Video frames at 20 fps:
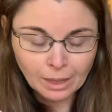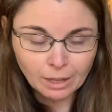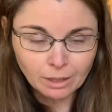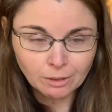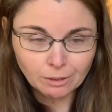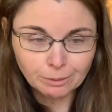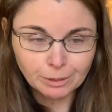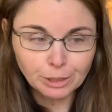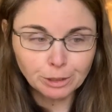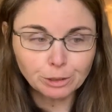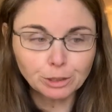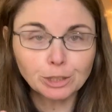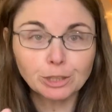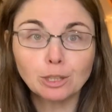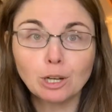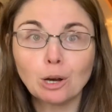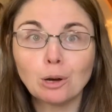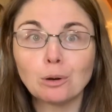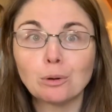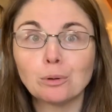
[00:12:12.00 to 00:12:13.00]
We usually
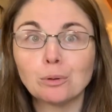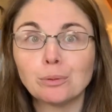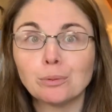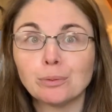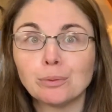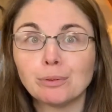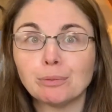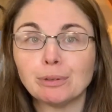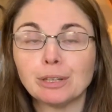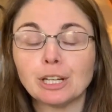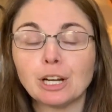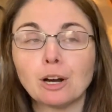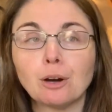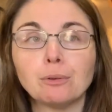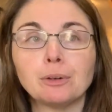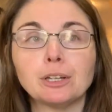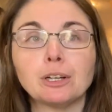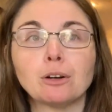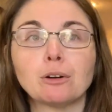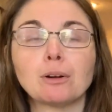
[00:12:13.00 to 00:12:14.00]
go, if we go
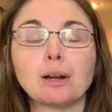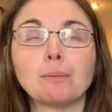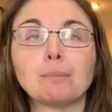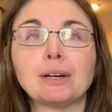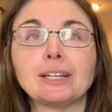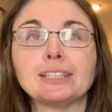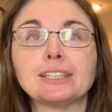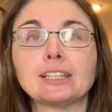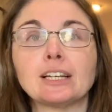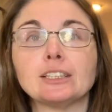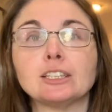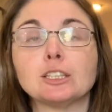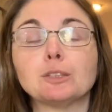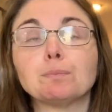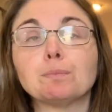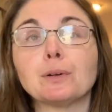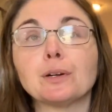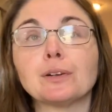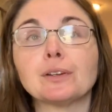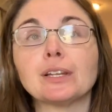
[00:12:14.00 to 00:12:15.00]
around my son's
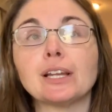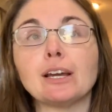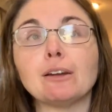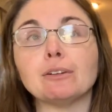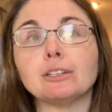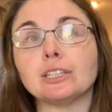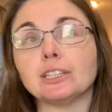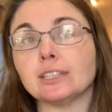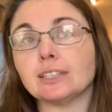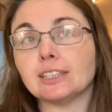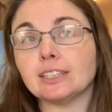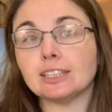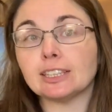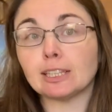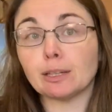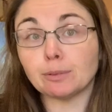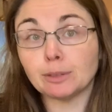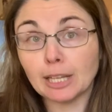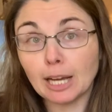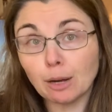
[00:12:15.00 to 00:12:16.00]
birthday, which is in
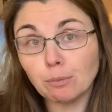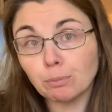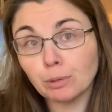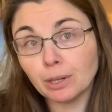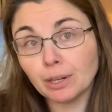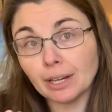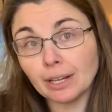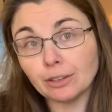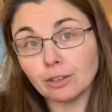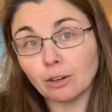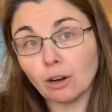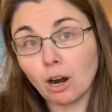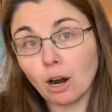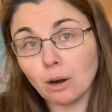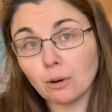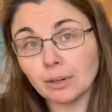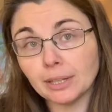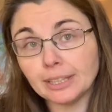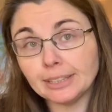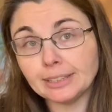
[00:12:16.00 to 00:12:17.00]
September, and they're
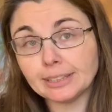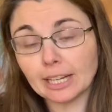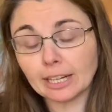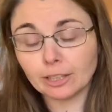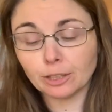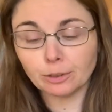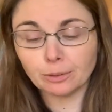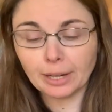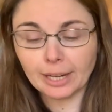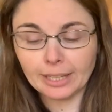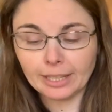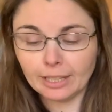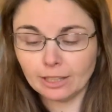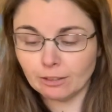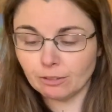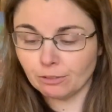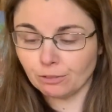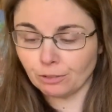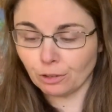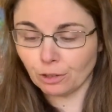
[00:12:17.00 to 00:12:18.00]
already
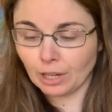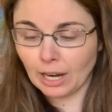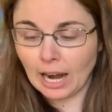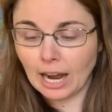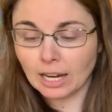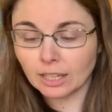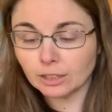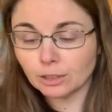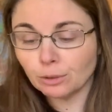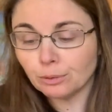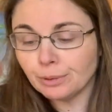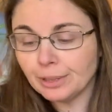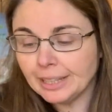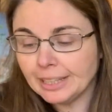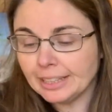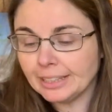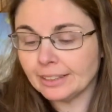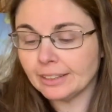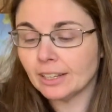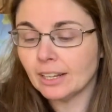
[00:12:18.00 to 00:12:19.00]
decorating for
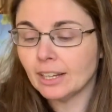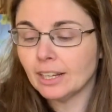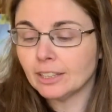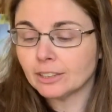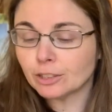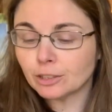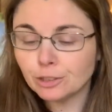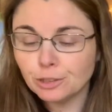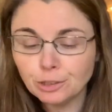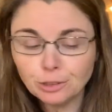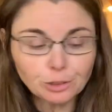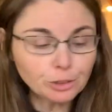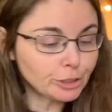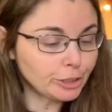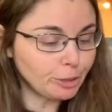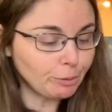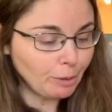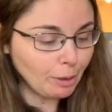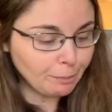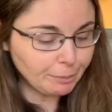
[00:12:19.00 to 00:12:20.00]
Halloween. So
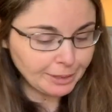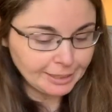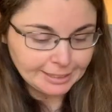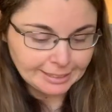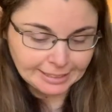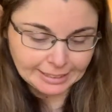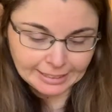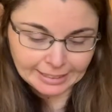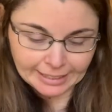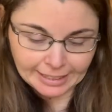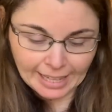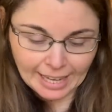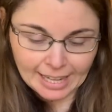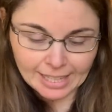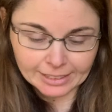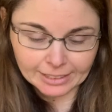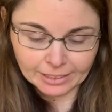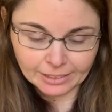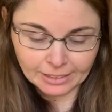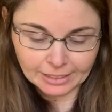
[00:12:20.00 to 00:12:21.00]
usually when we see the
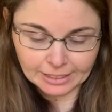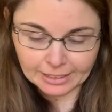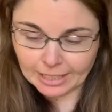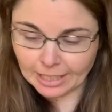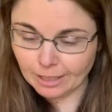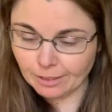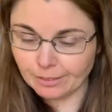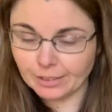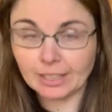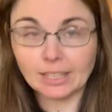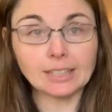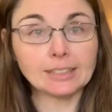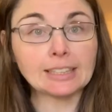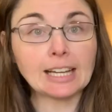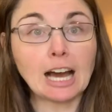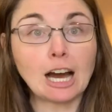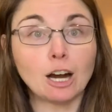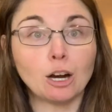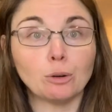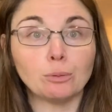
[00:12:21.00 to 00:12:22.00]
castle, it's kind of in its
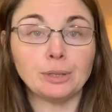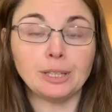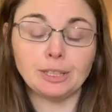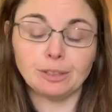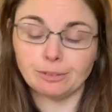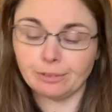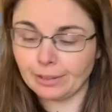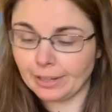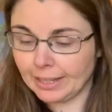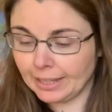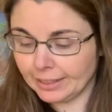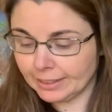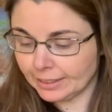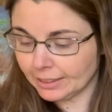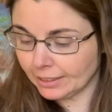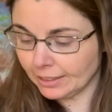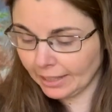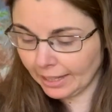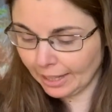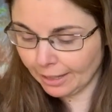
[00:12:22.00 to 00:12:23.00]
Halloween
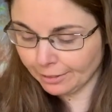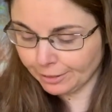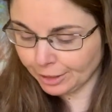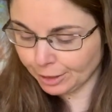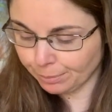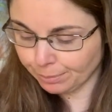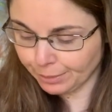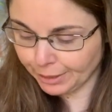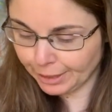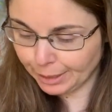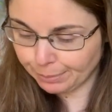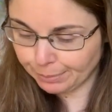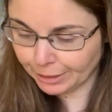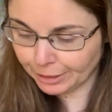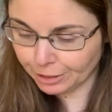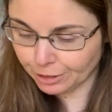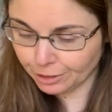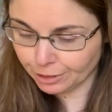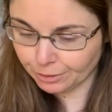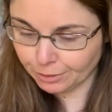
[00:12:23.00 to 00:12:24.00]
phase, and I have some pretty
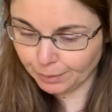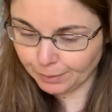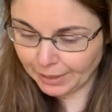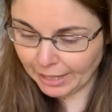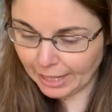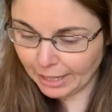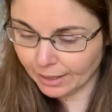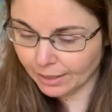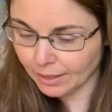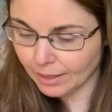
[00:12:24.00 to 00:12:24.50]
pictures from that.